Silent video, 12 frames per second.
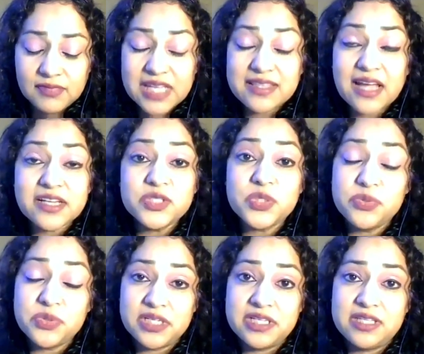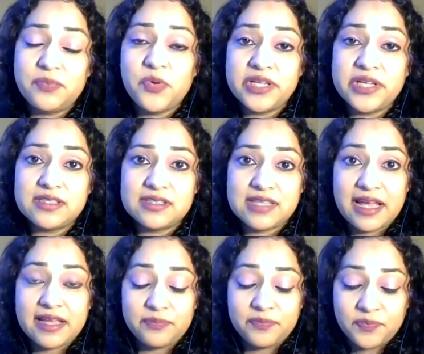that is usually the point in
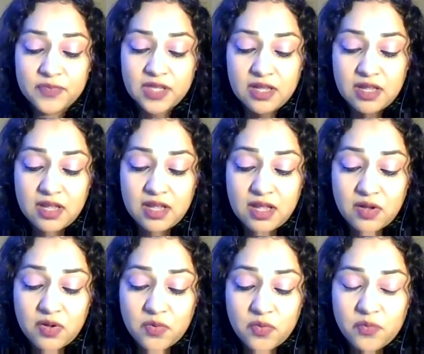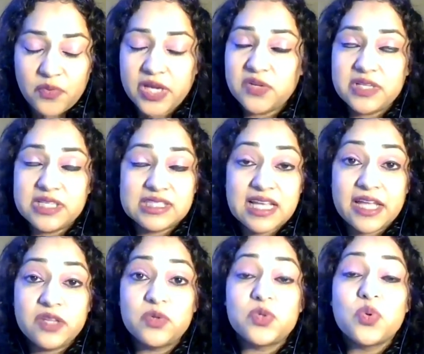time when you decide
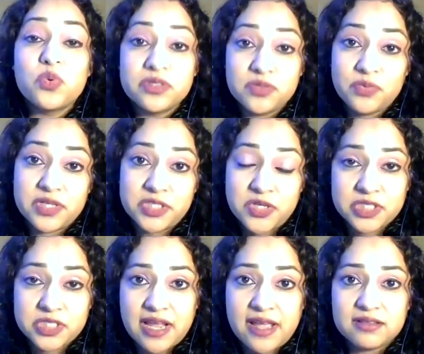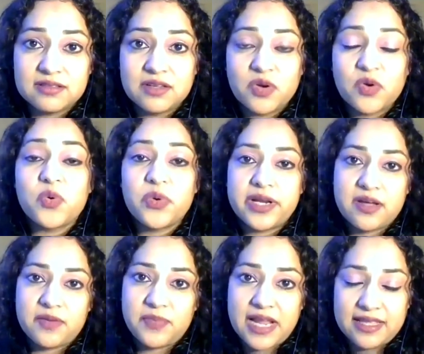you don't want your child growing
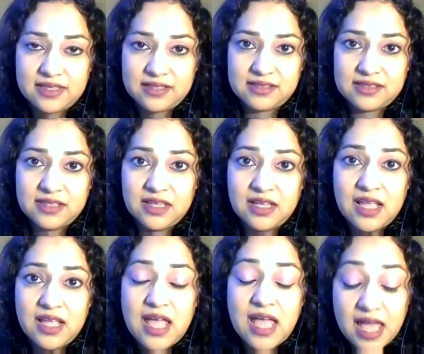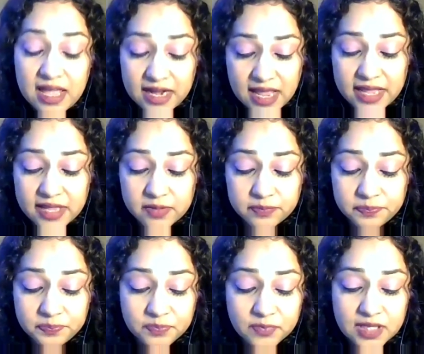up like this. And I
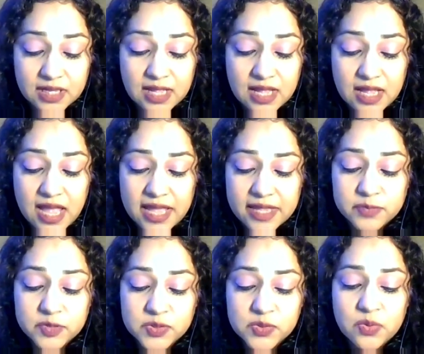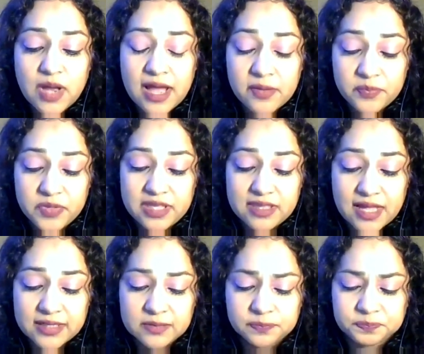am so happy that